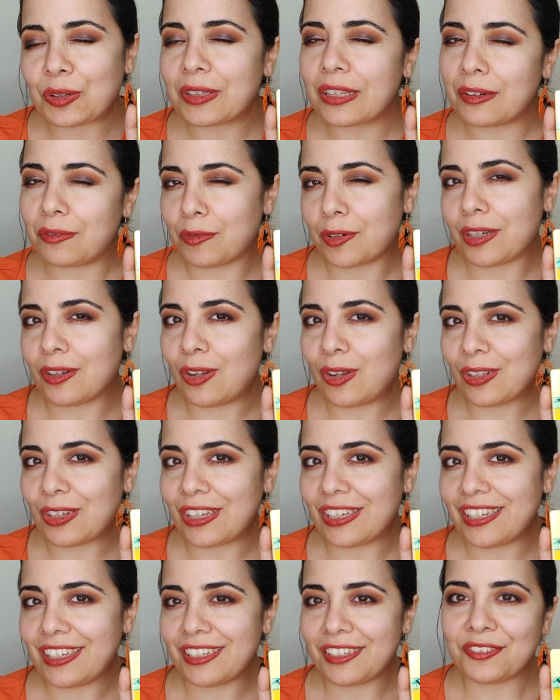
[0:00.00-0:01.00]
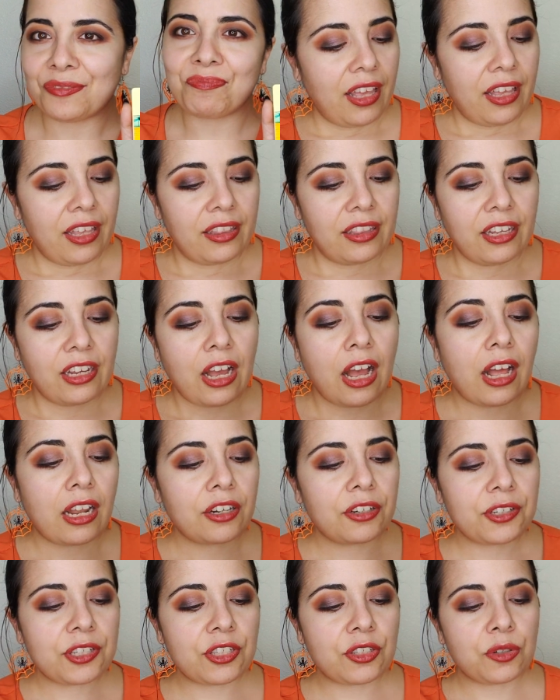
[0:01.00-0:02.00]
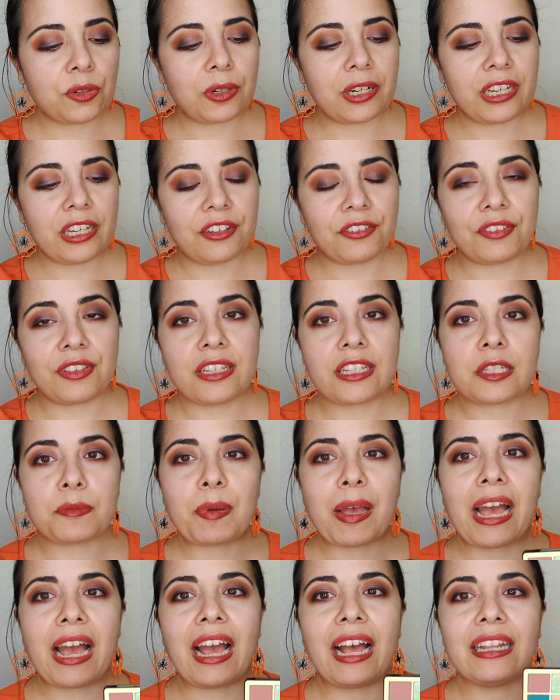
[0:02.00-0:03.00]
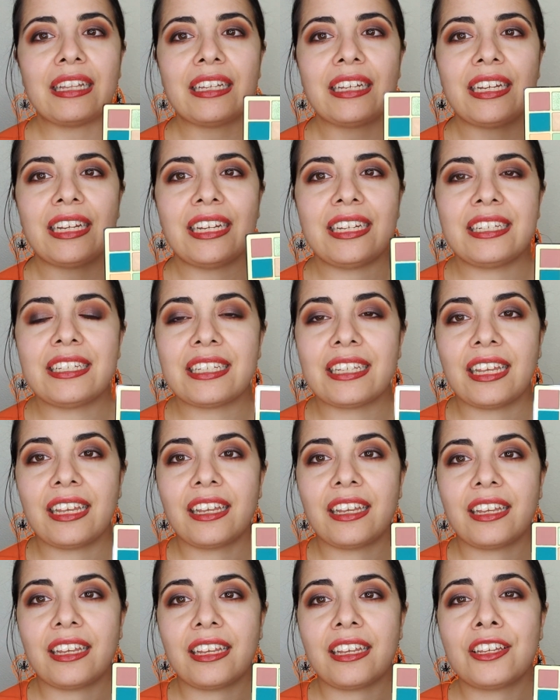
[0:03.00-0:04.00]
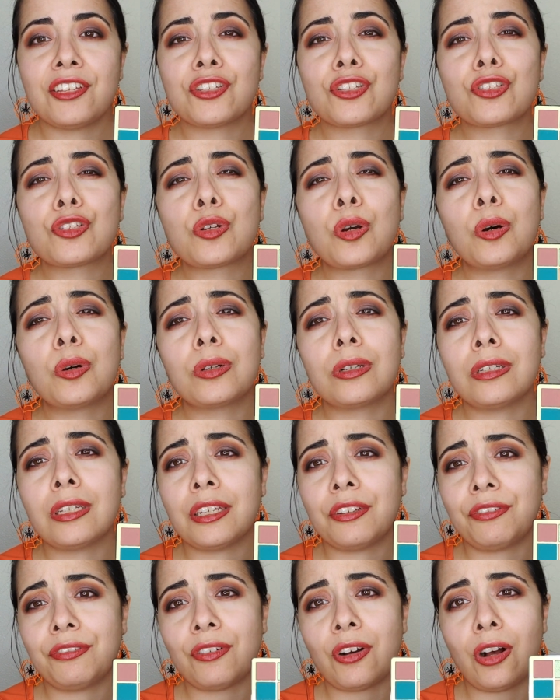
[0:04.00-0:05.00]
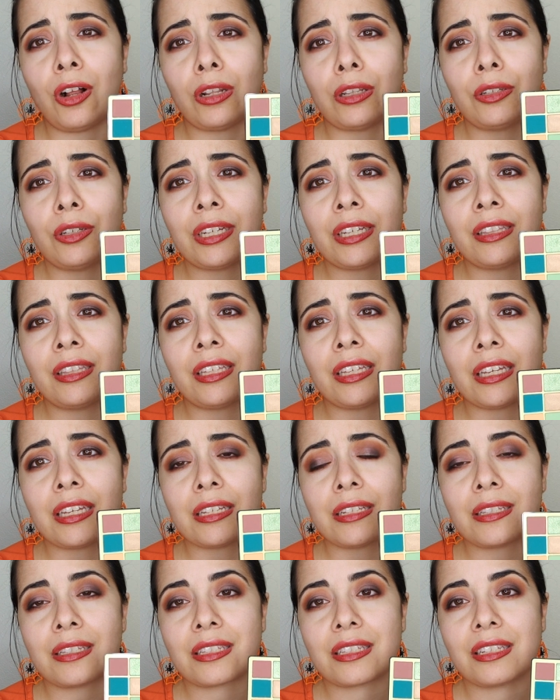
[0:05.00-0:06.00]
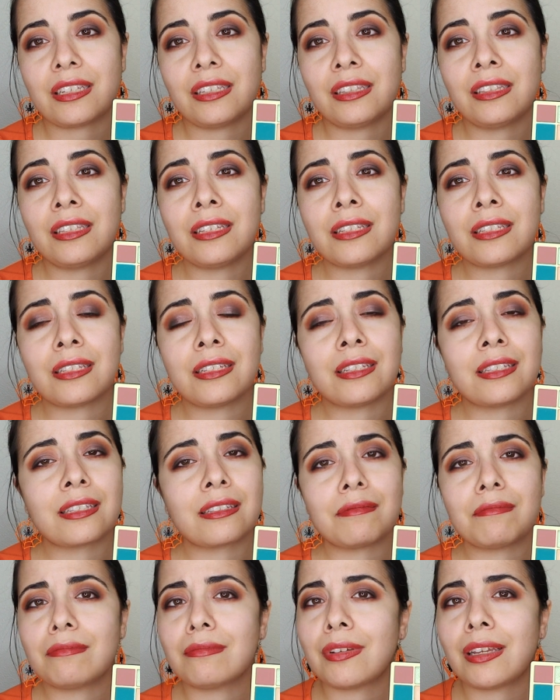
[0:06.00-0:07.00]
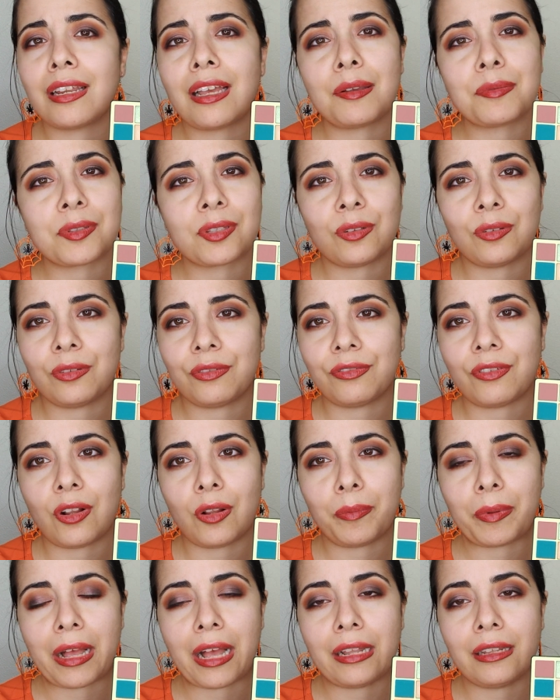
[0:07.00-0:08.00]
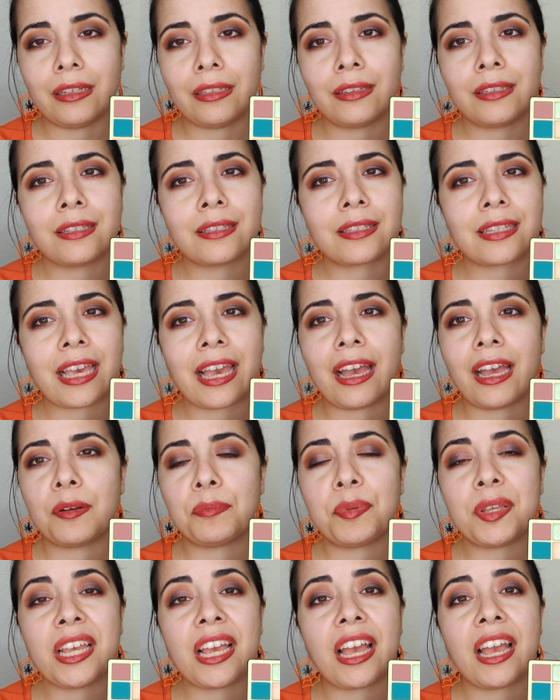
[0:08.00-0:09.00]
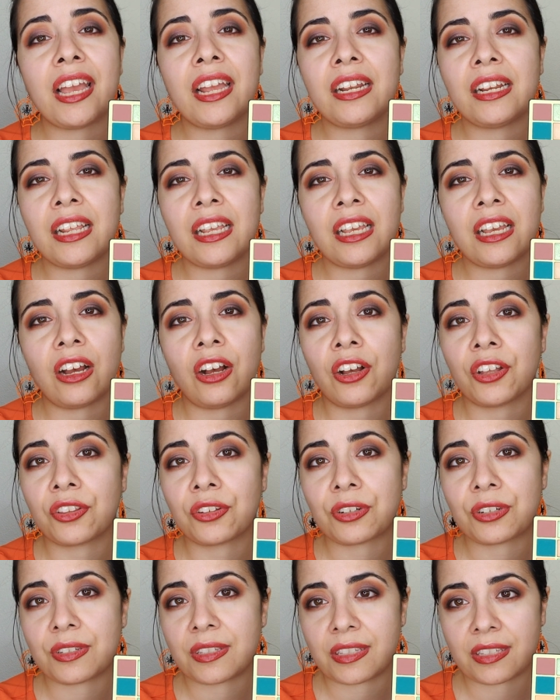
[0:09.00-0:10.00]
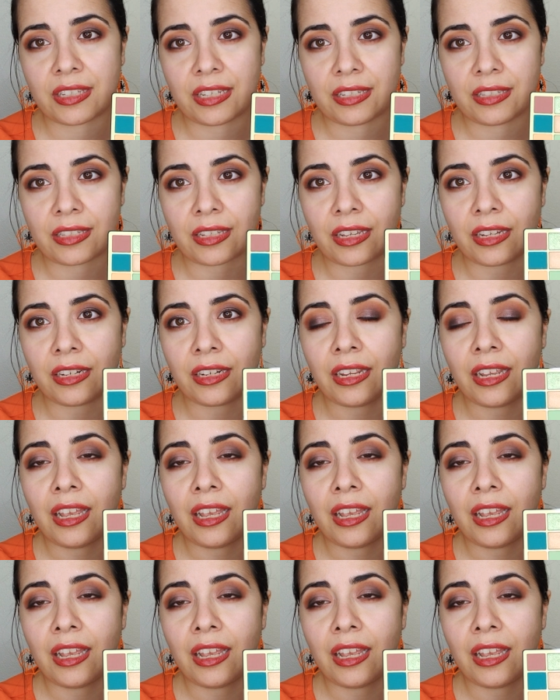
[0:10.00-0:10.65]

then we're all good. The color story of this palette is totally fall. Look at this. This is an absolute fall palette. This can't be any other season.